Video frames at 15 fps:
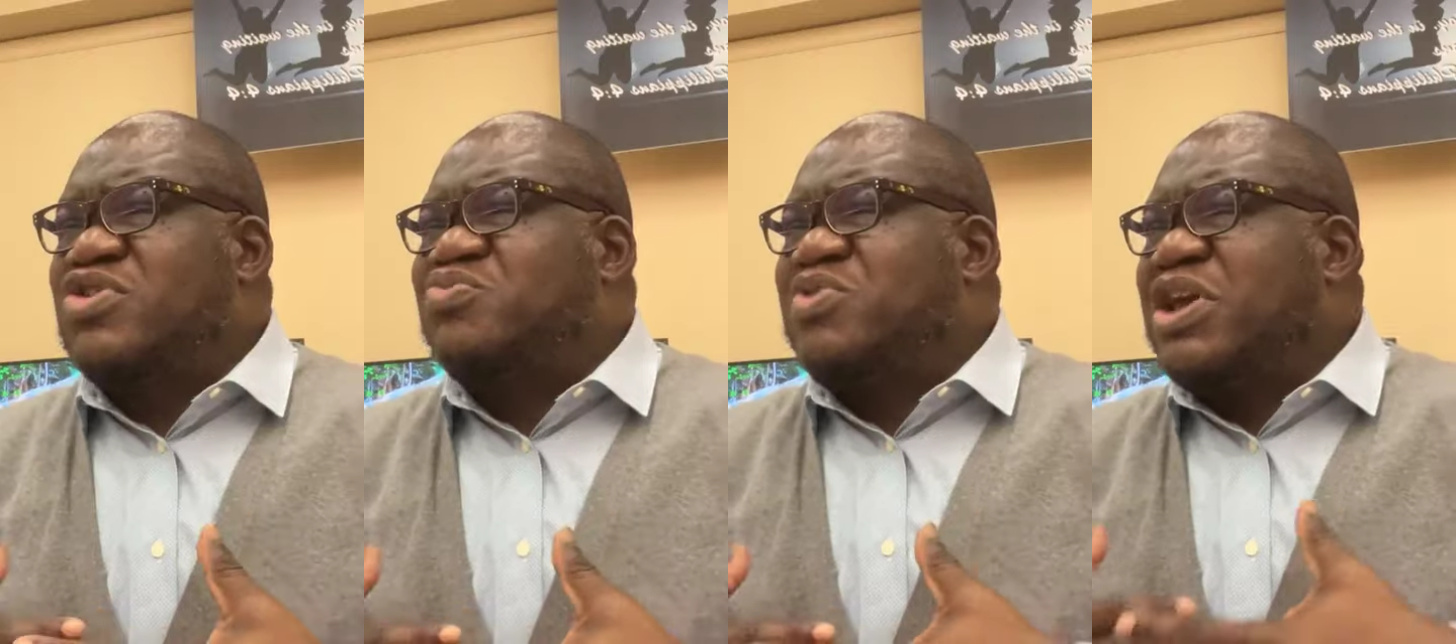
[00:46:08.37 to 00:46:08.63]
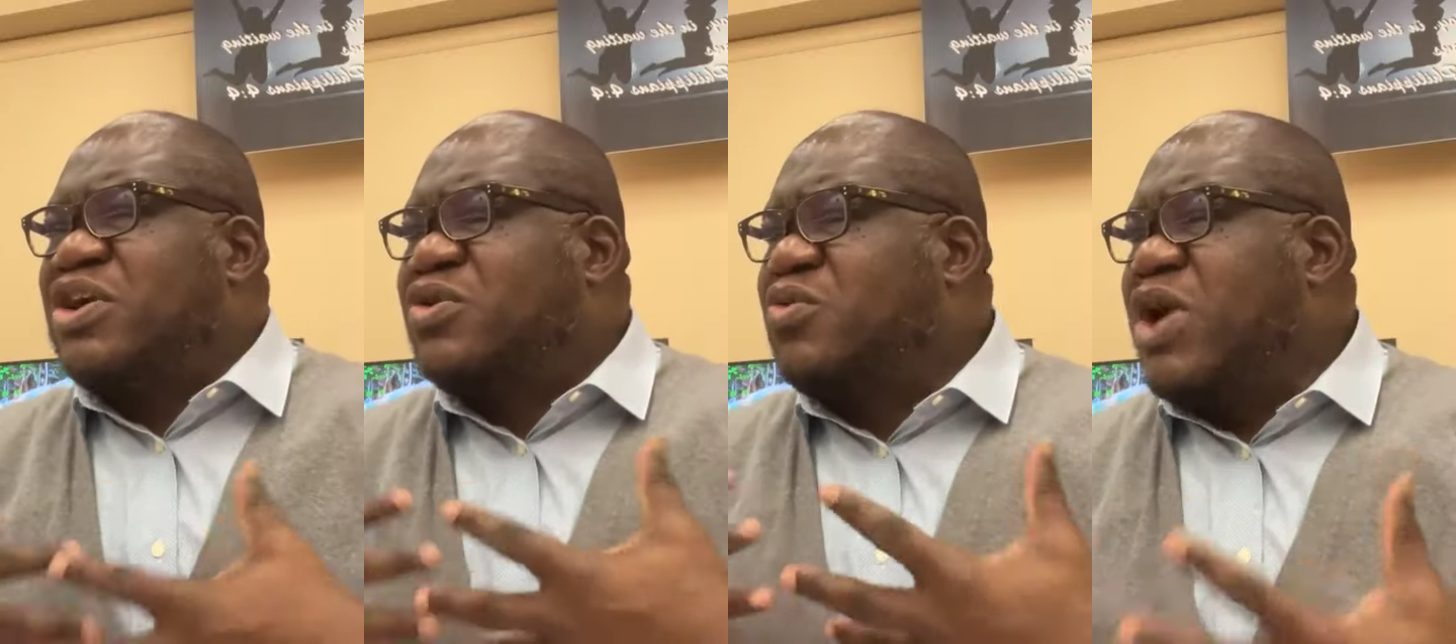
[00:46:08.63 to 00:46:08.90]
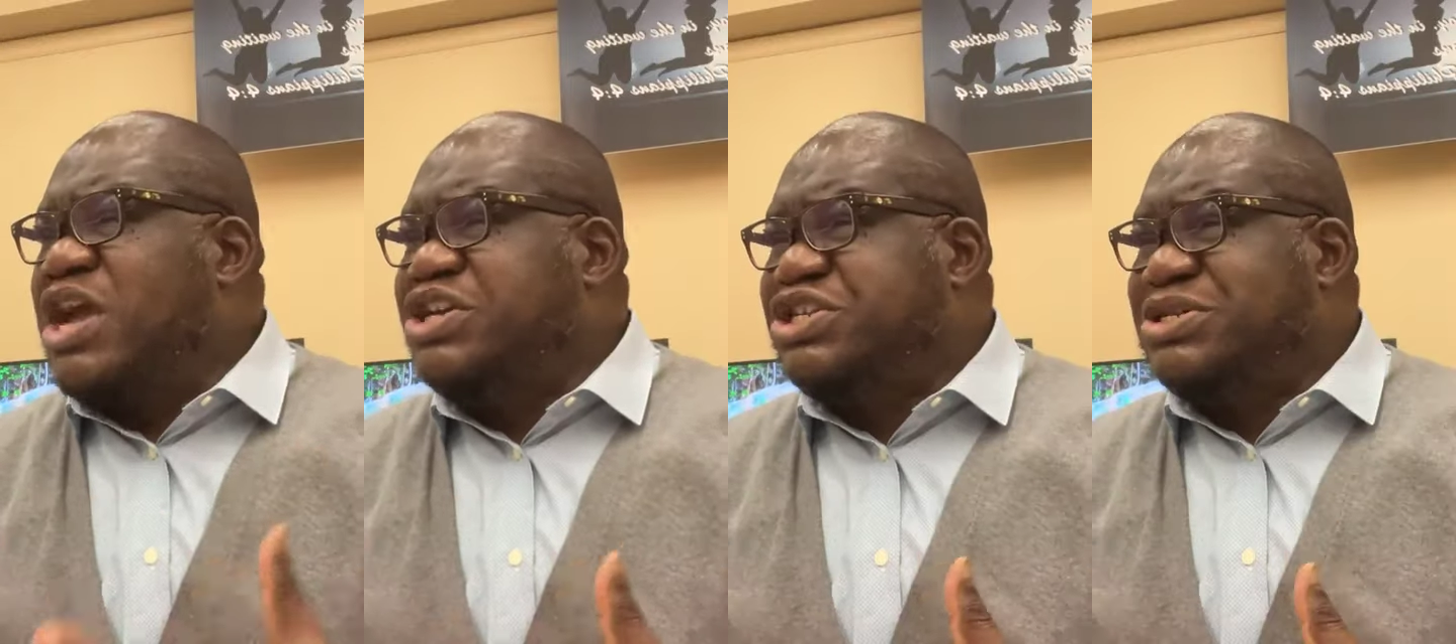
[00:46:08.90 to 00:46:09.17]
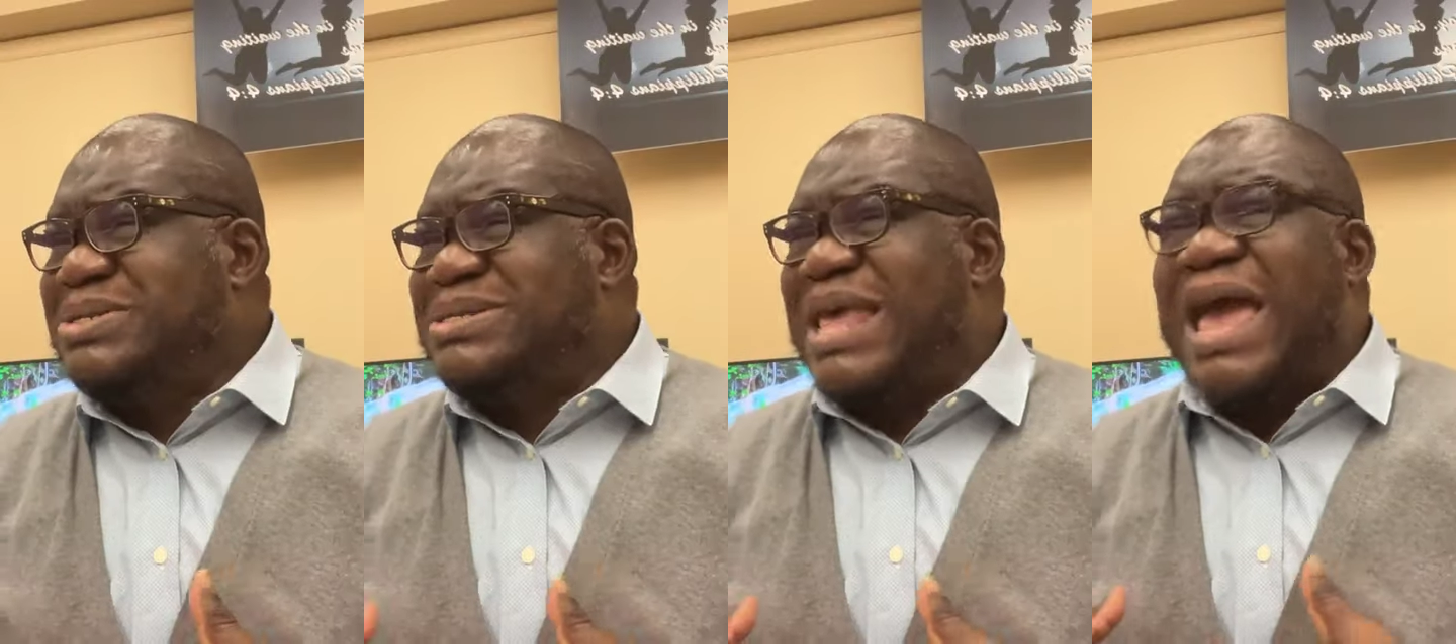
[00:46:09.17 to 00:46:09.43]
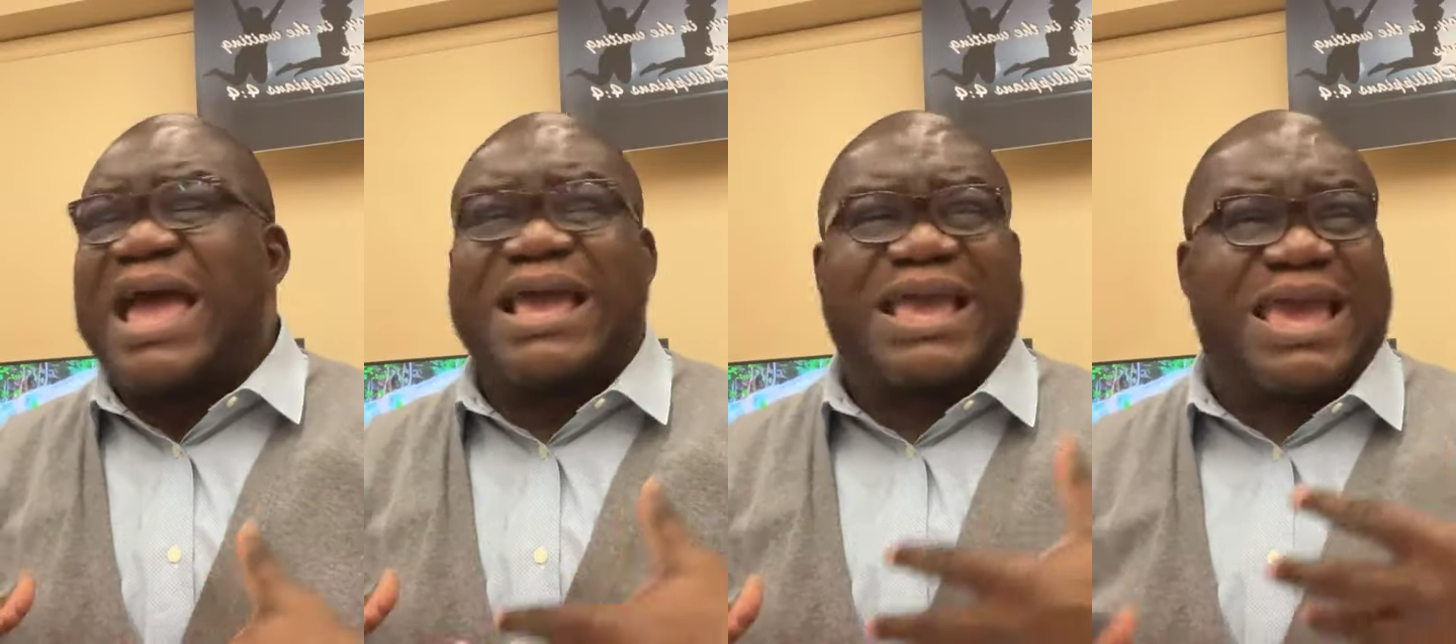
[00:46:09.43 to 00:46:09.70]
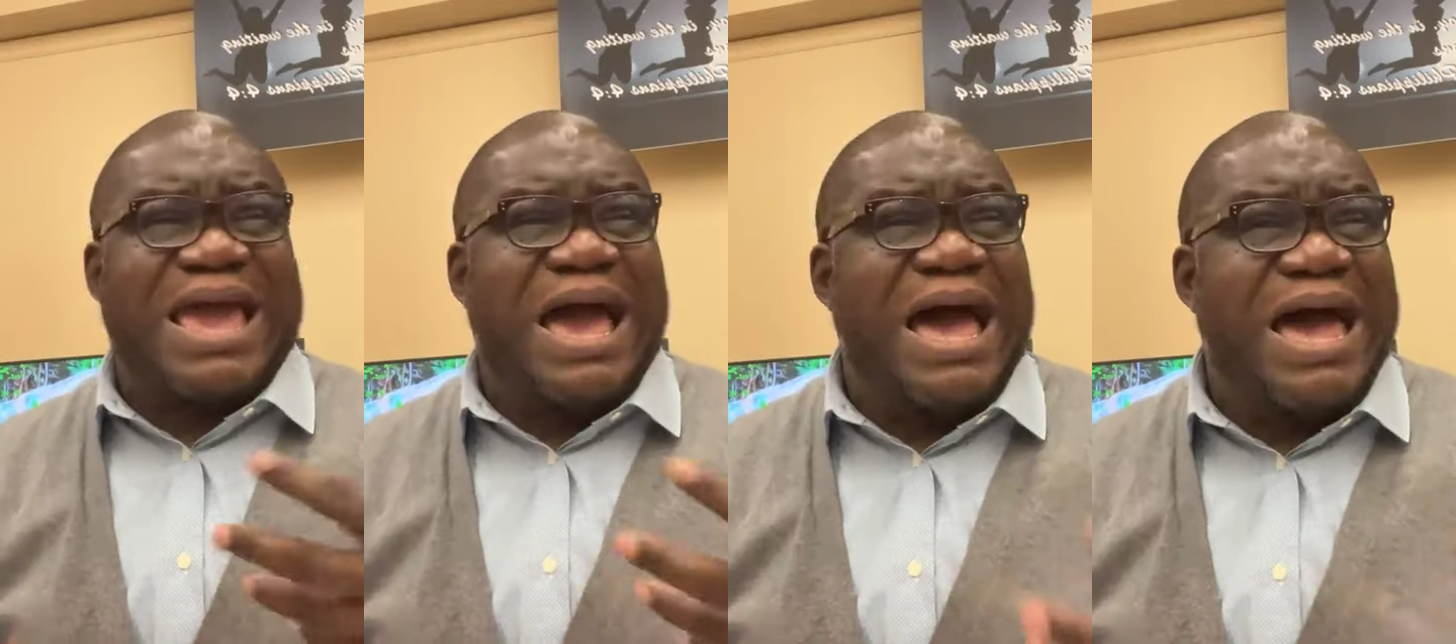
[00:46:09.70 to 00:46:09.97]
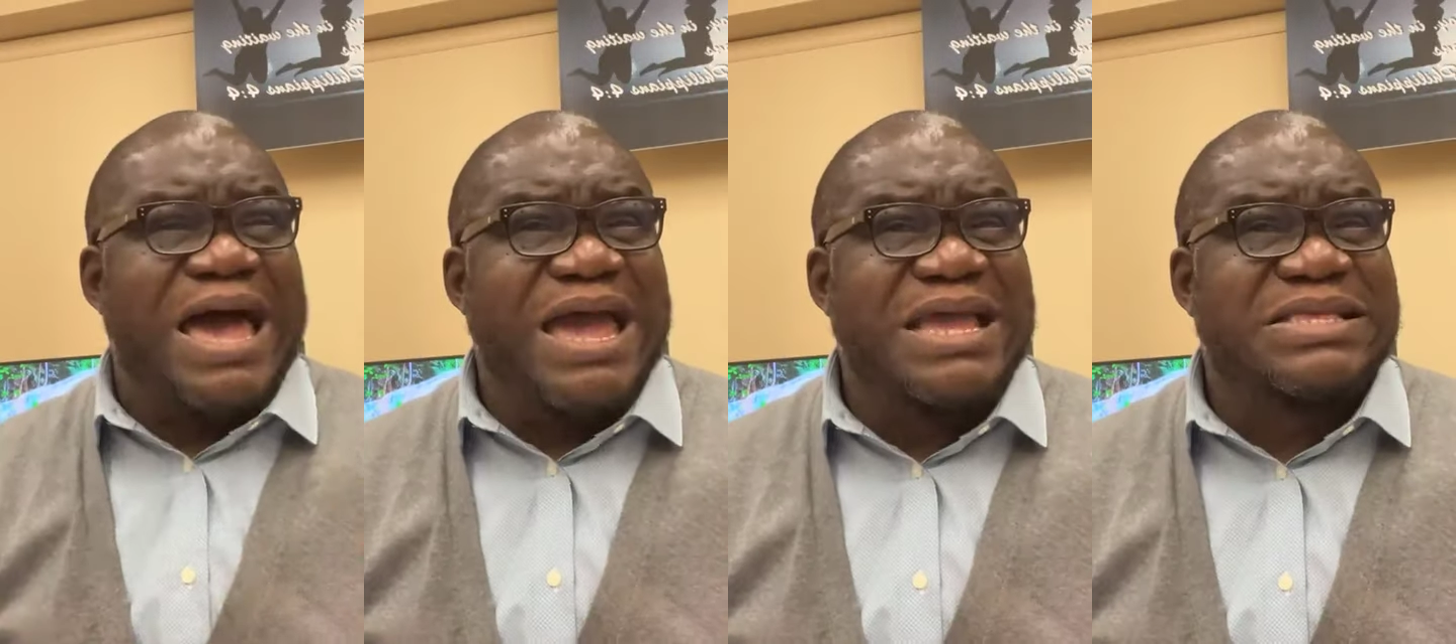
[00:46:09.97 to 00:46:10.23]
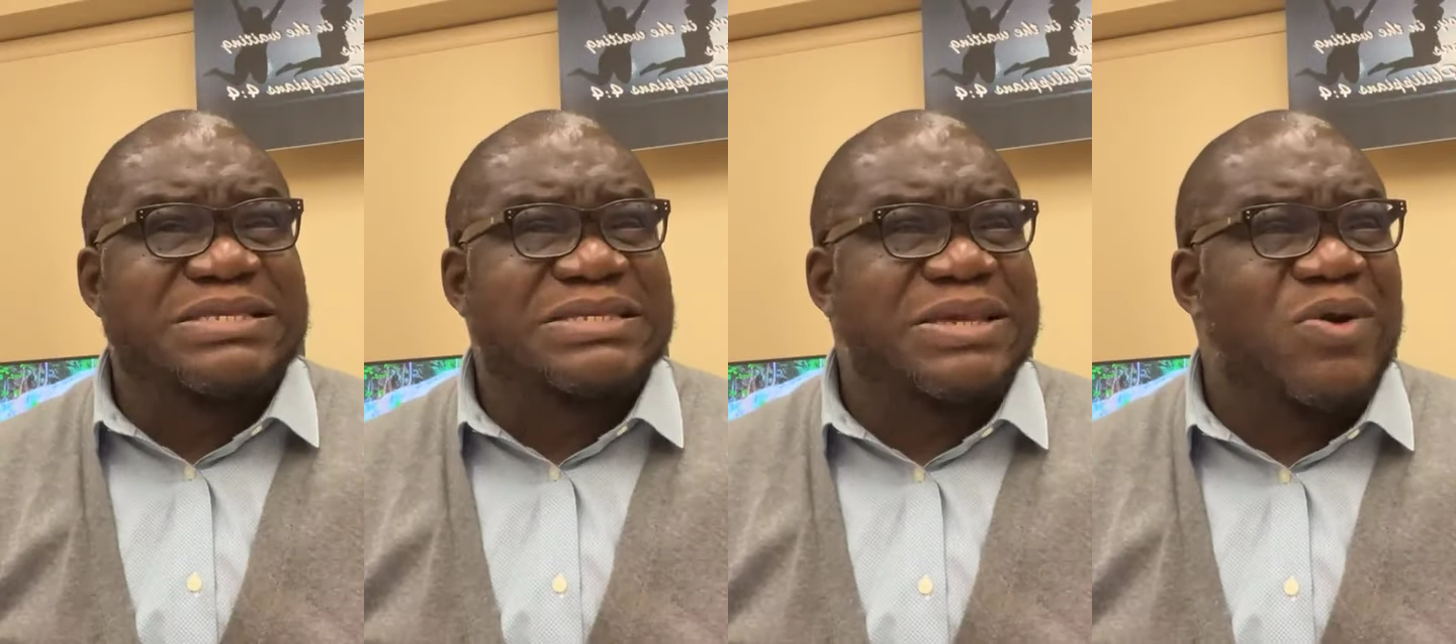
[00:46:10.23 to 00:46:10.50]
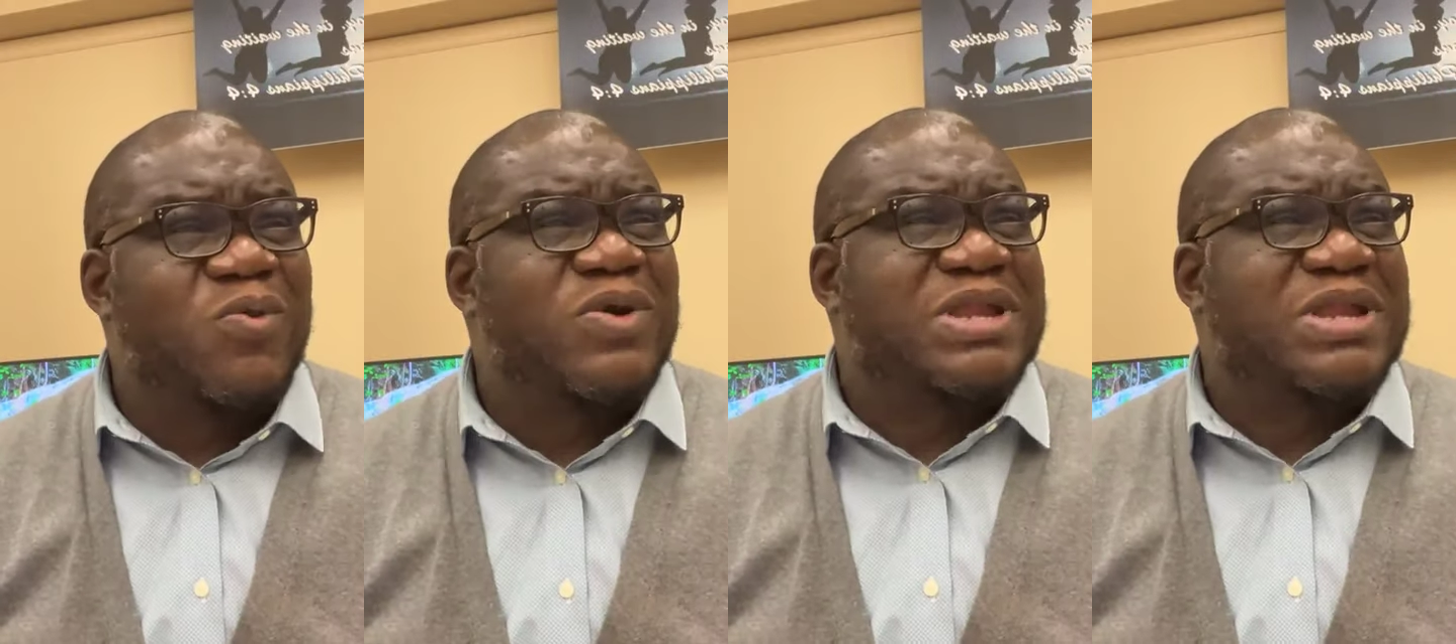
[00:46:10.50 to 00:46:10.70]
must be gracious and kind